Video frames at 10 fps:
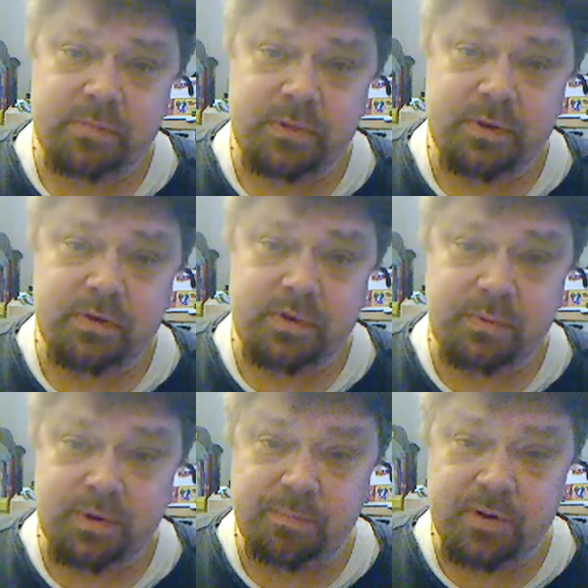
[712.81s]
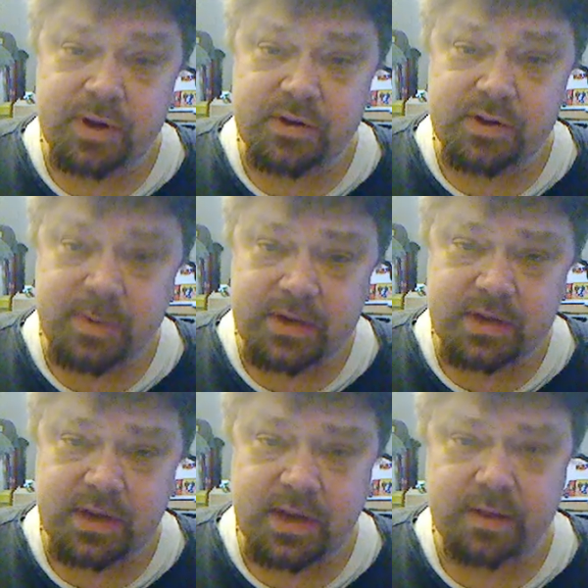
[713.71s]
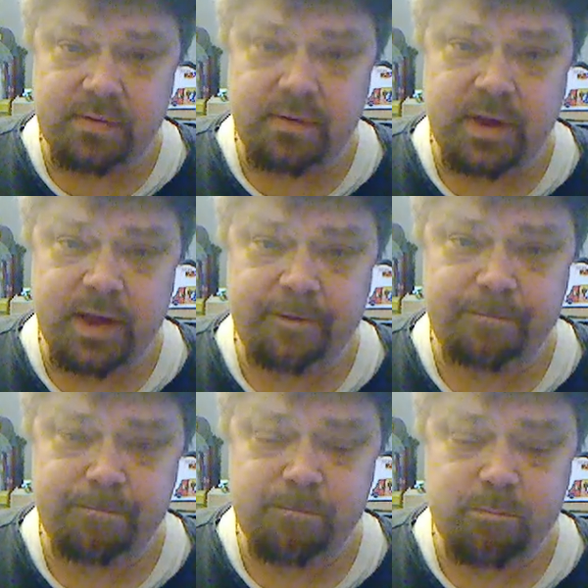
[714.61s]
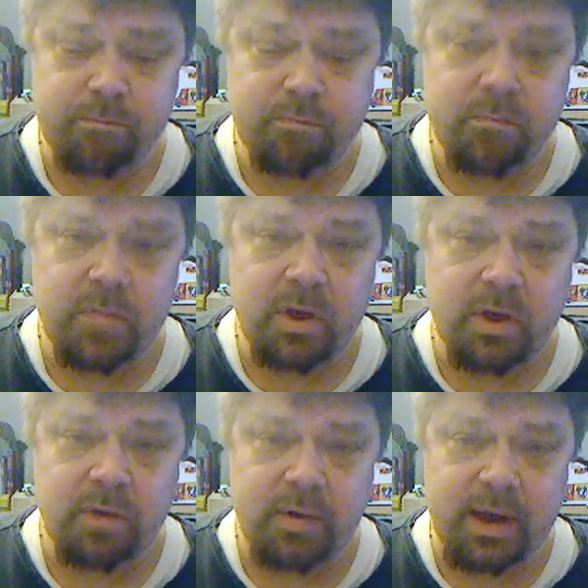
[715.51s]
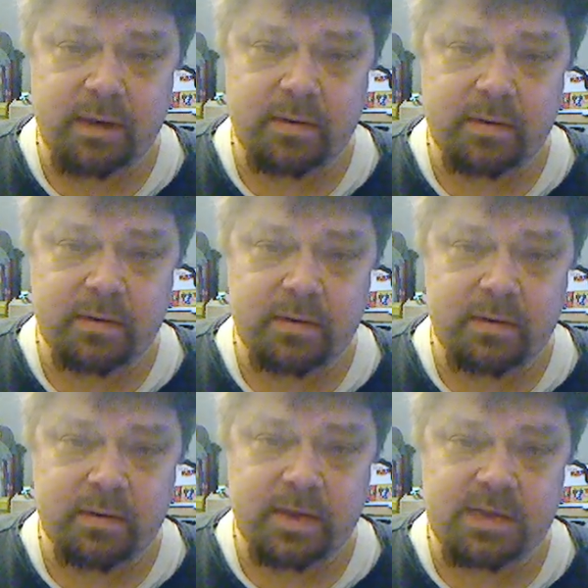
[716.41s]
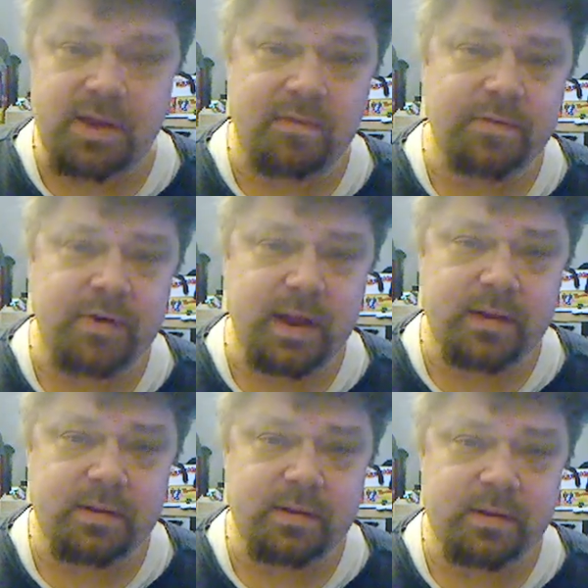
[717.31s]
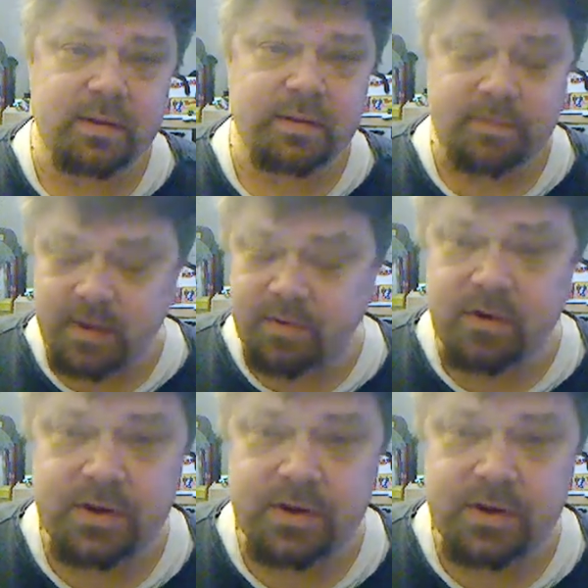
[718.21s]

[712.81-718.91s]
use it when putting your speech together, okay? All right. That's all for now. Have a good